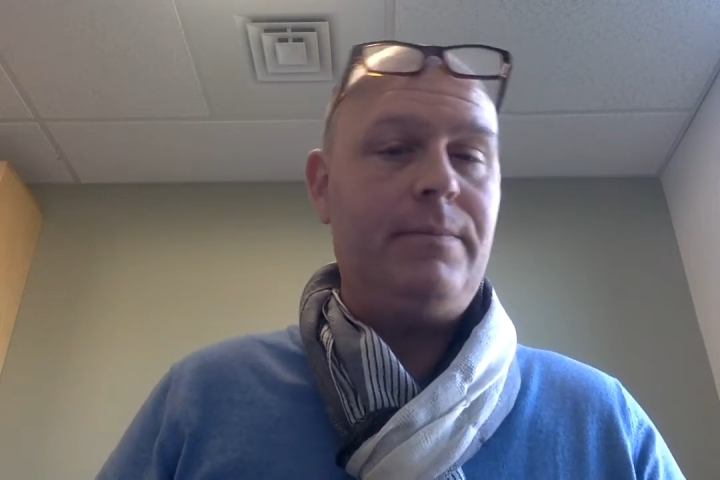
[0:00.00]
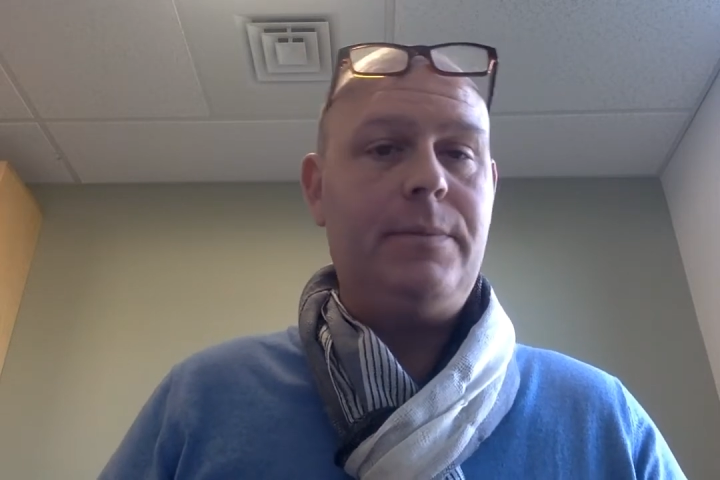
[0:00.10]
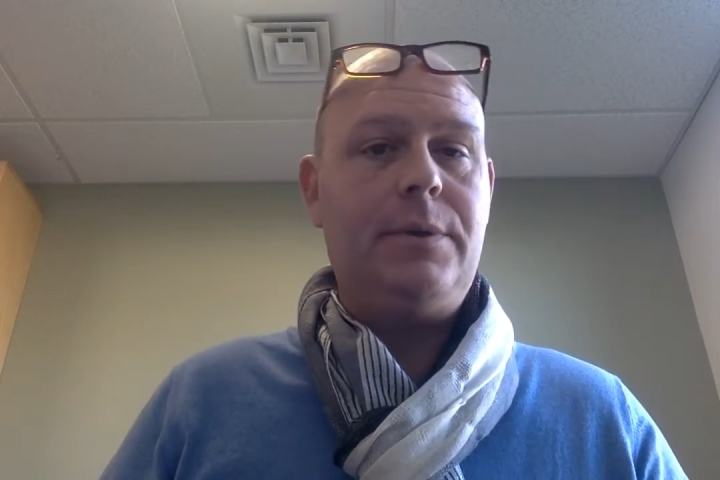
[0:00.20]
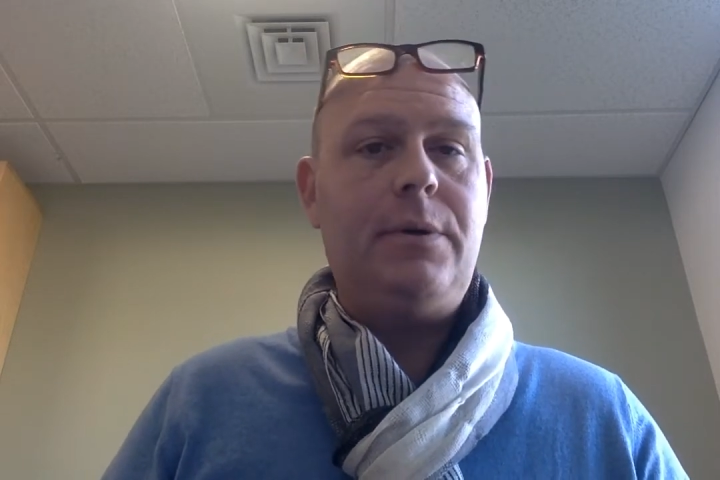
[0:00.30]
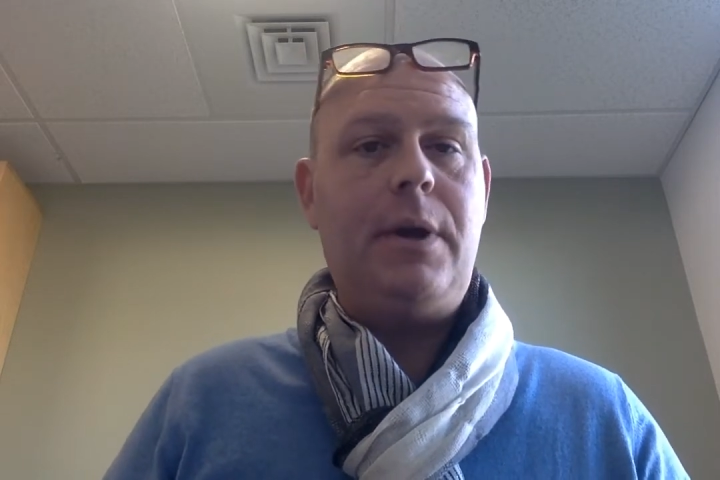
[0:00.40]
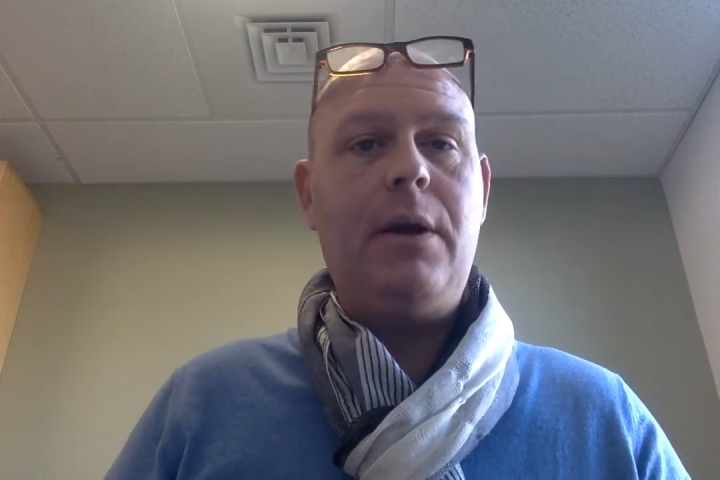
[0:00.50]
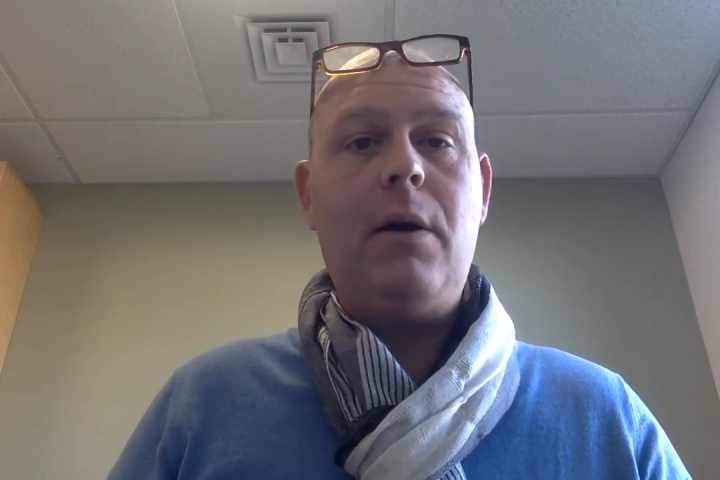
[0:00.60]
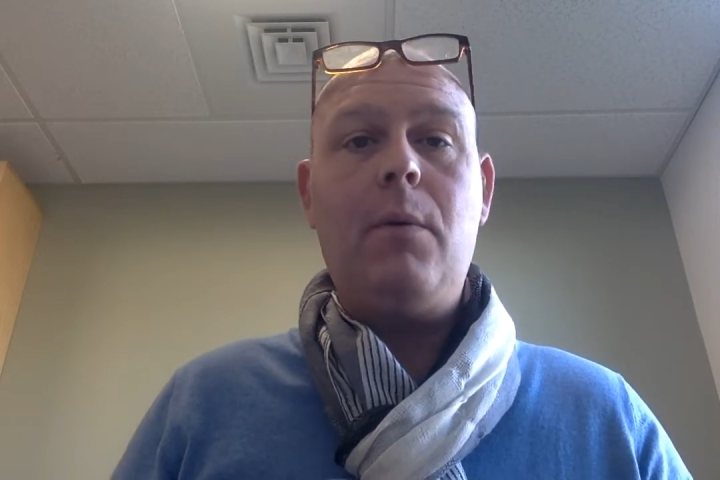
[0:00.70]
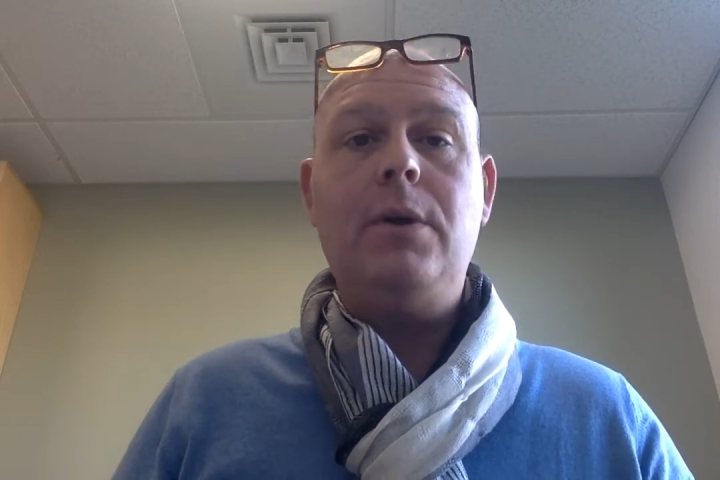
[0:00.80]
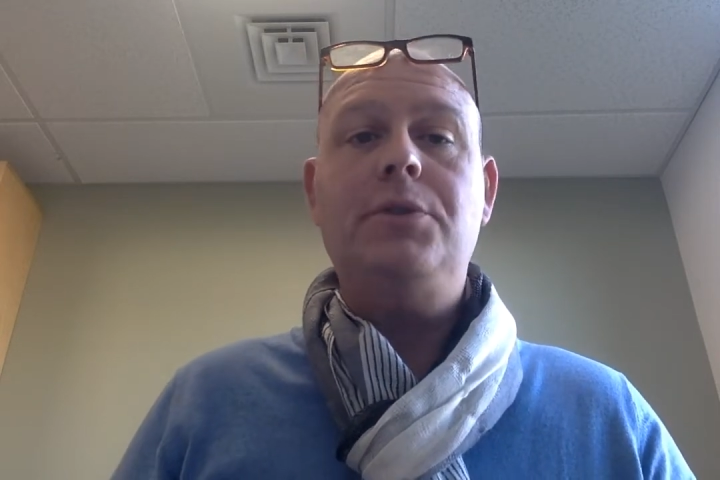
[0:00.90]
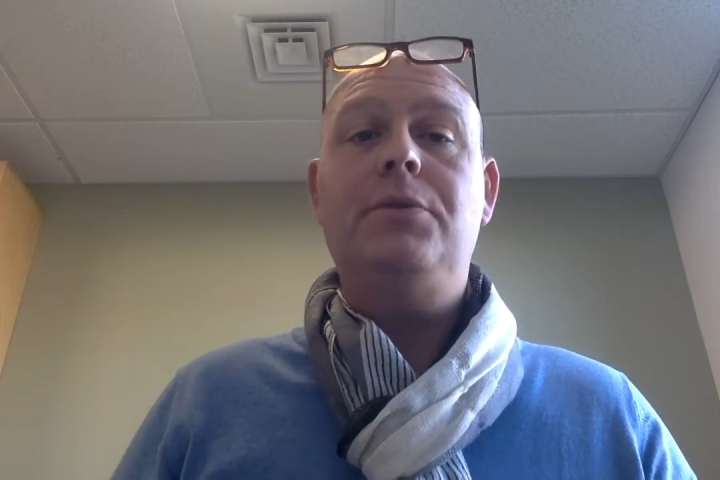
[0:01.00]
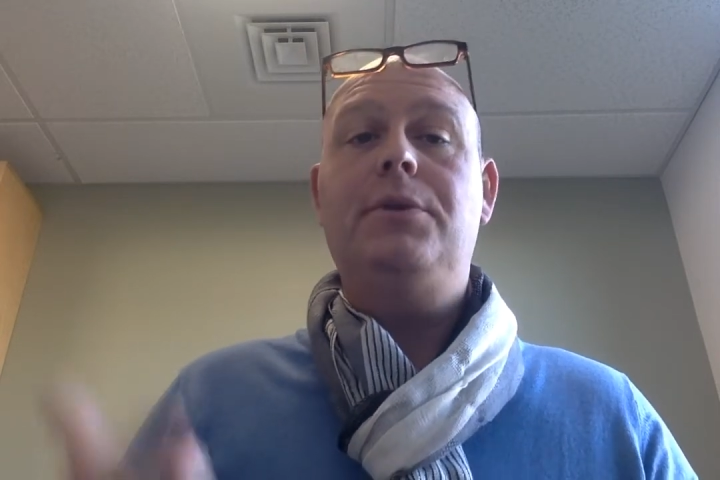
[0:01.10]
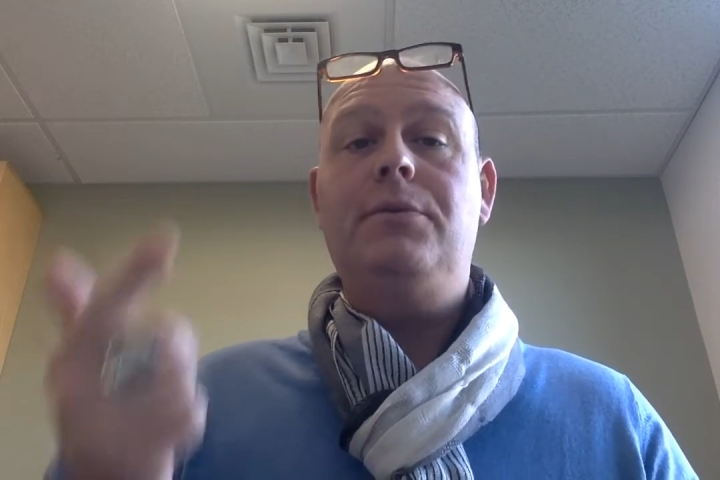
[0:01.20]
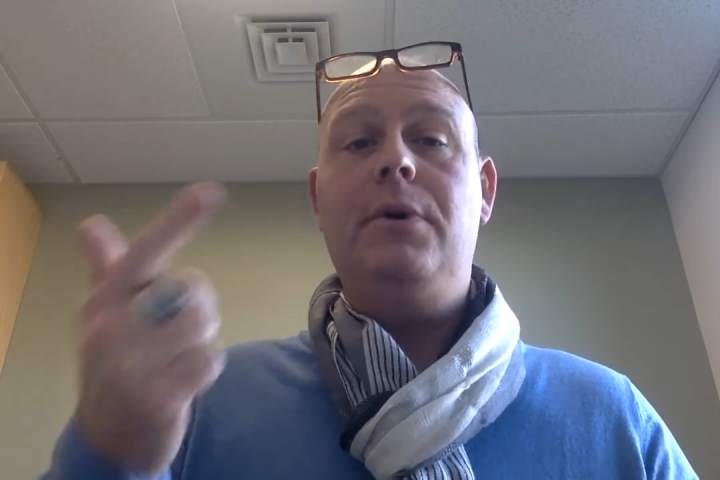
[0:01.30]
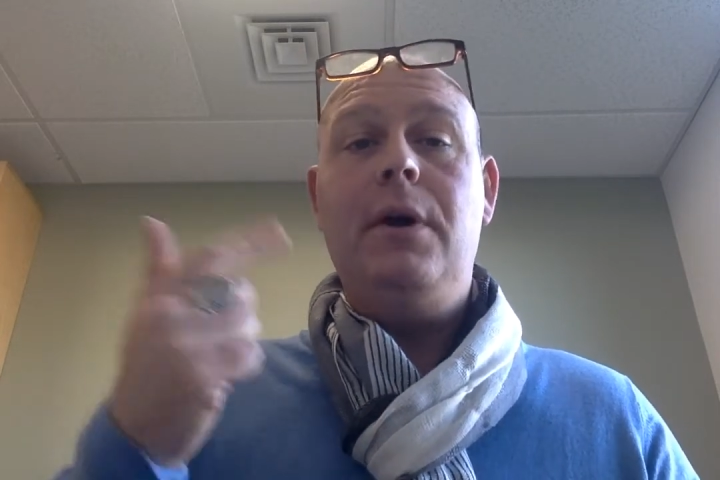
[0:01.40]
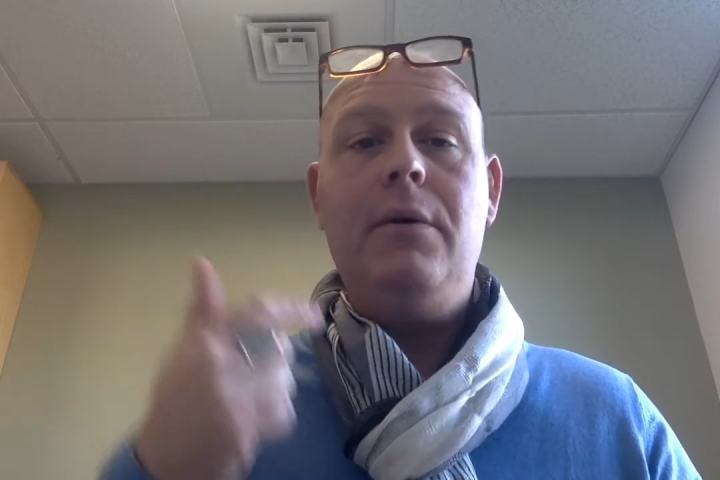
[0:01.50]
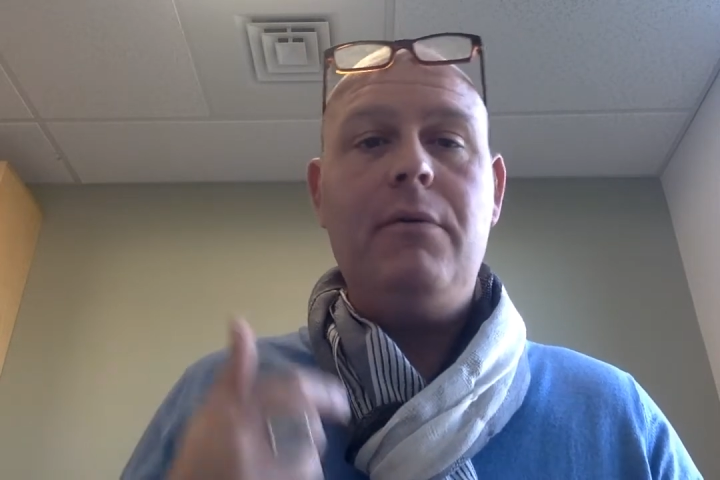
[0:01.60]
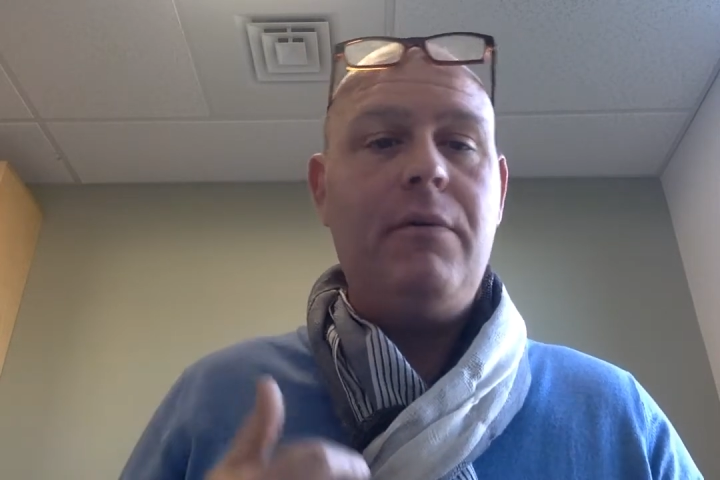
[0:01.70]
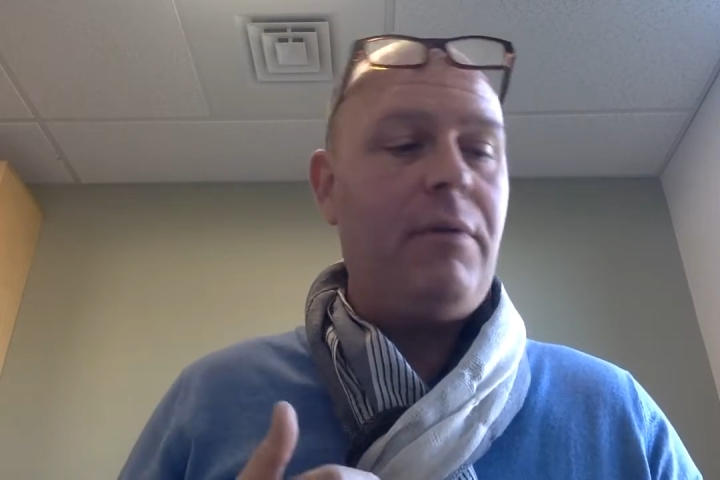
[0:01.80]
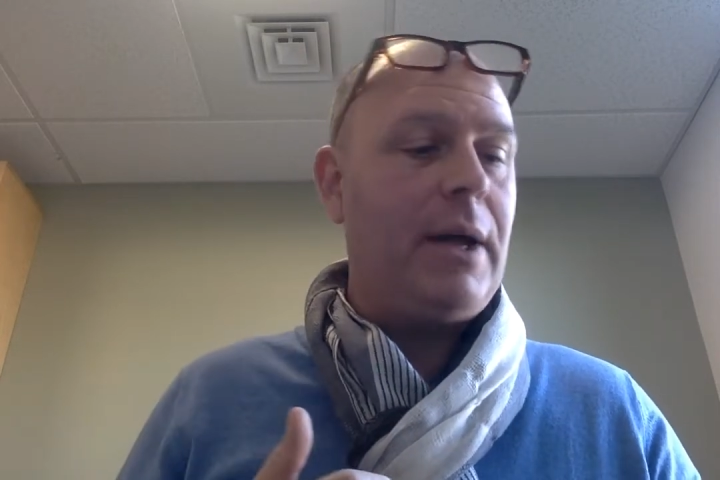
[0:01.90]
So here I want you to
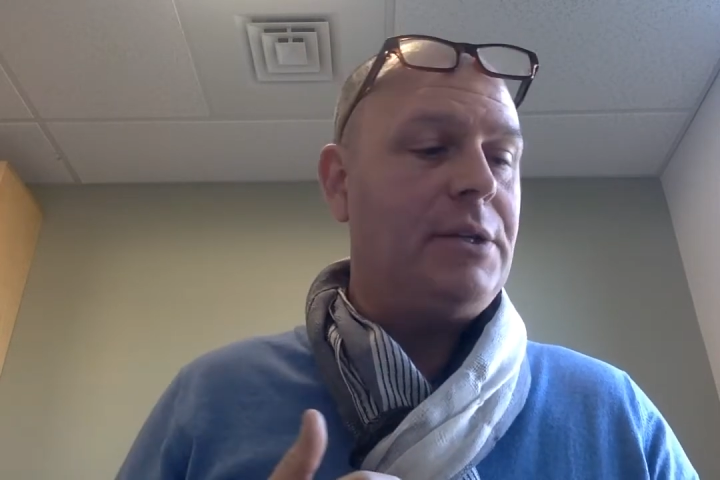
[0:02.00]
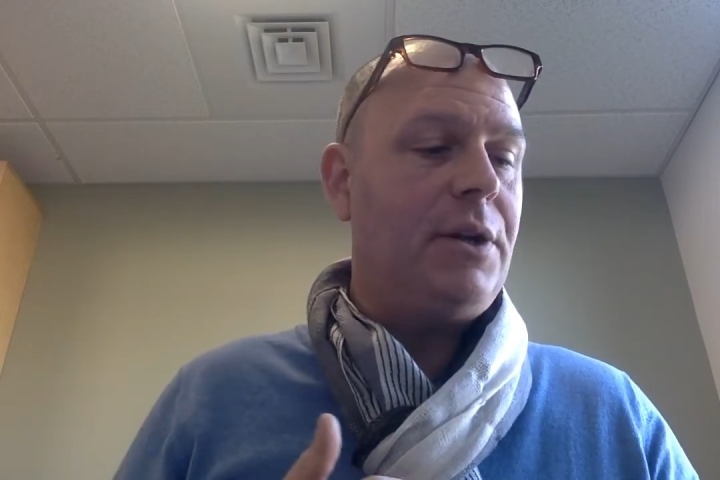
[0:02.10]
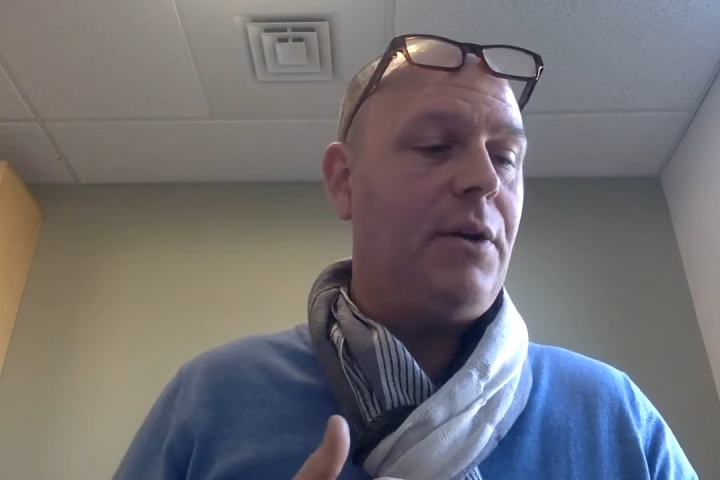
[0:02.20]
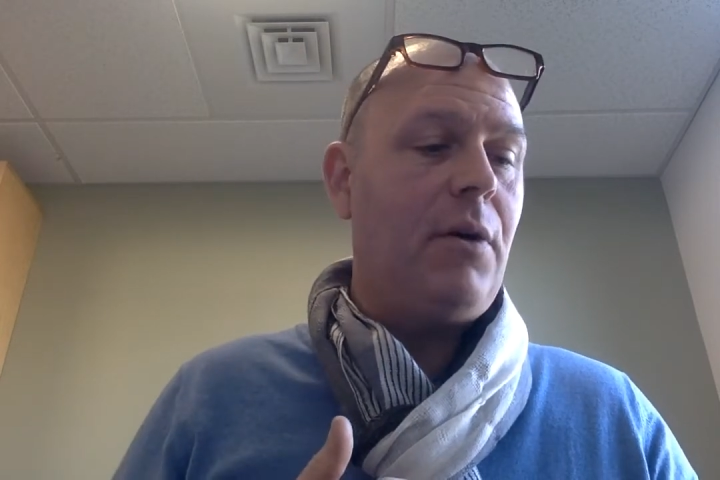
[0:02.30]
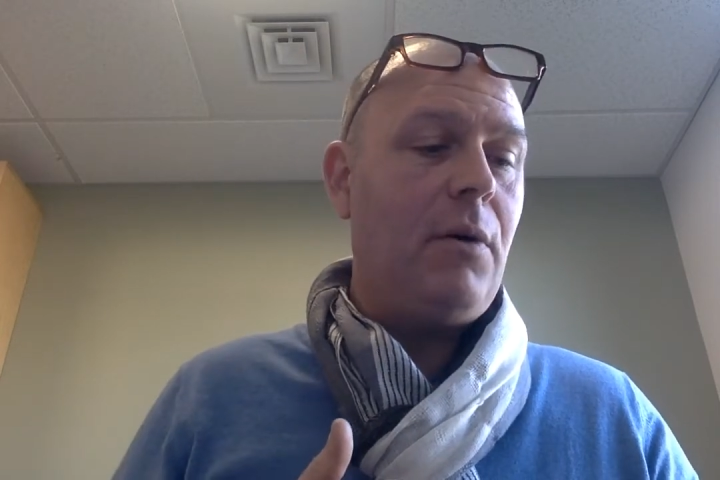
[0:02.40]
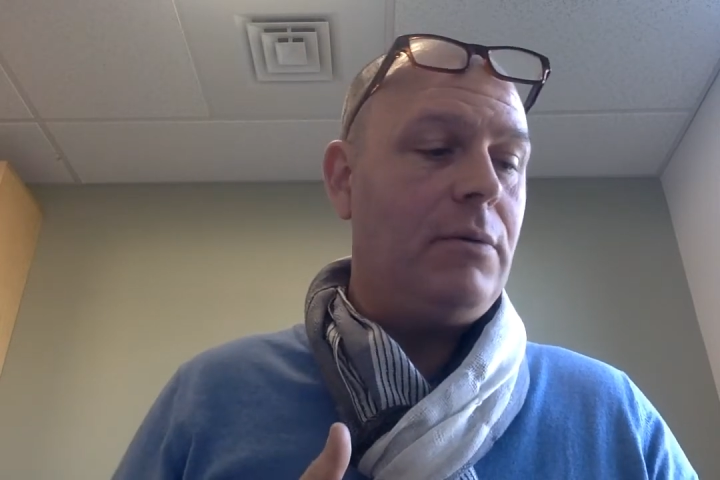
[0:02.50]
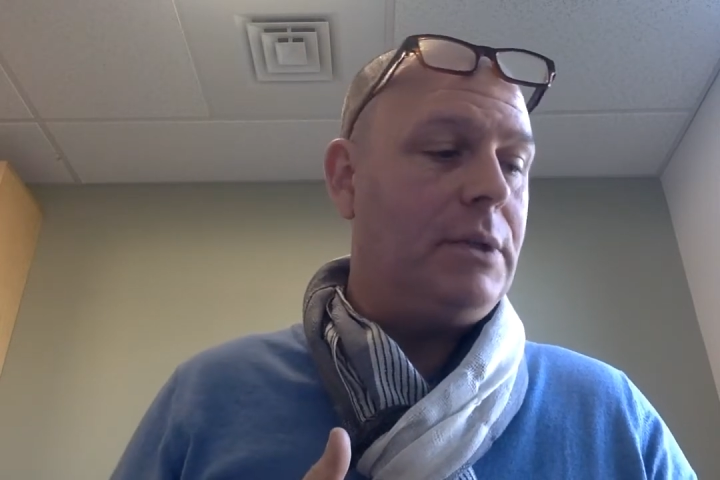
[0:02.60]
reflect on your own